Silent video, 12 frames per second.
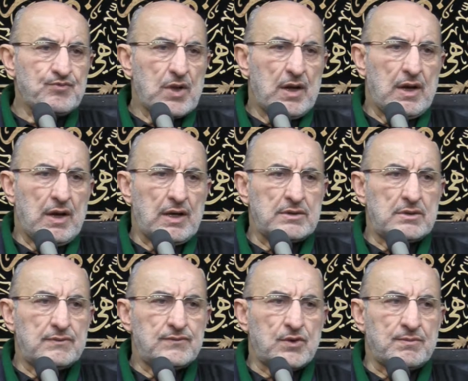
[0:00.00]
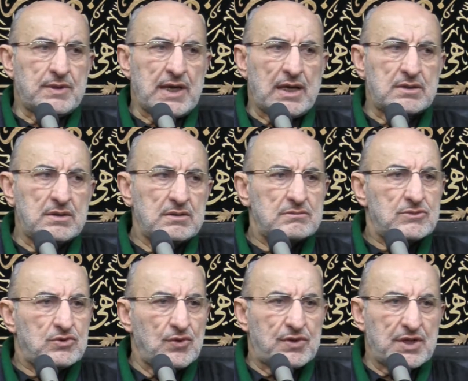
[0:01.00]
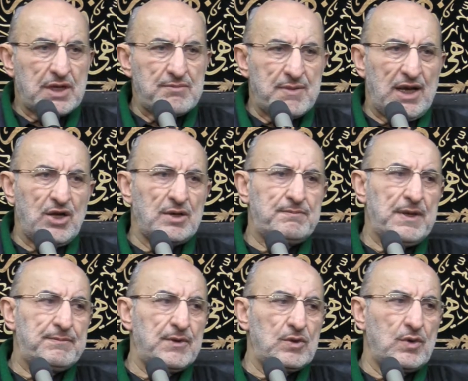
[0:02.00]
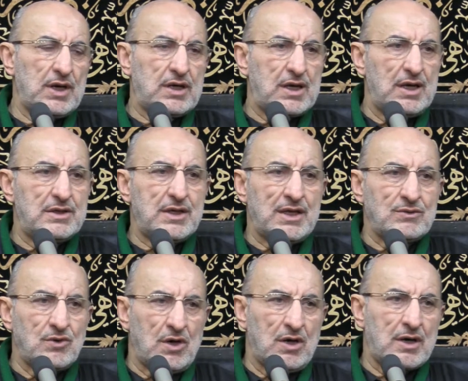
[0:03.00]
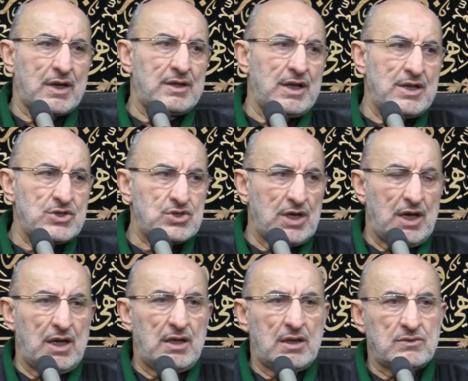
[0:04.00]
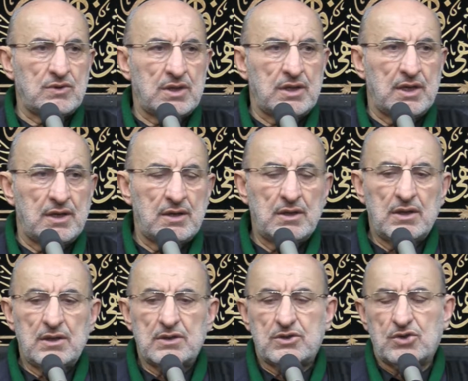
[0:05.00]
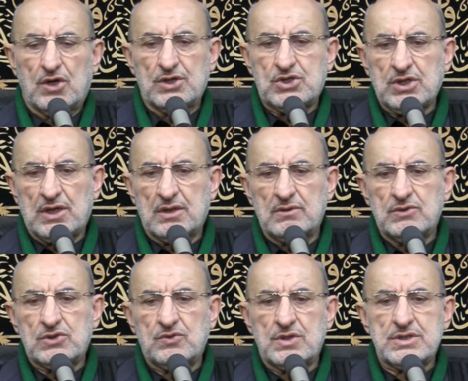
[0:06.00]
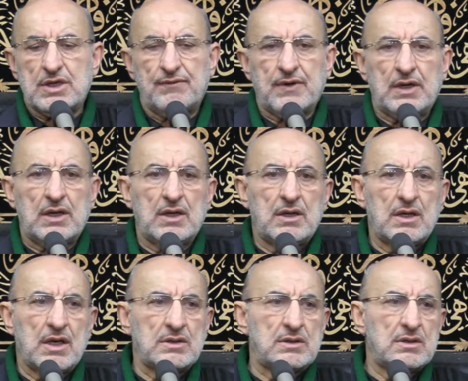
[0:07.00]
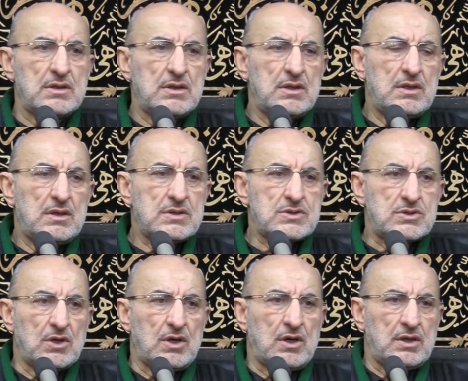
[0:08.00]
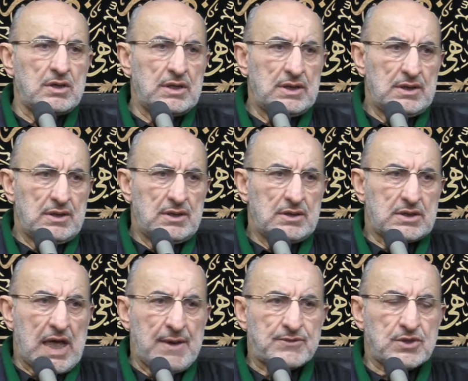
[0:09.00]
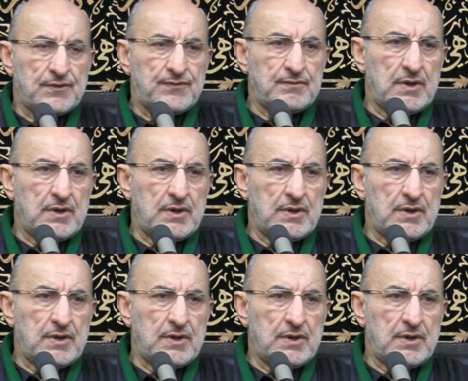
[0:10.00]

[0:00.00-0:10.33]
and from that, 2-3 million people were killed in war and in jail, and with the torture which was given, and so on, types of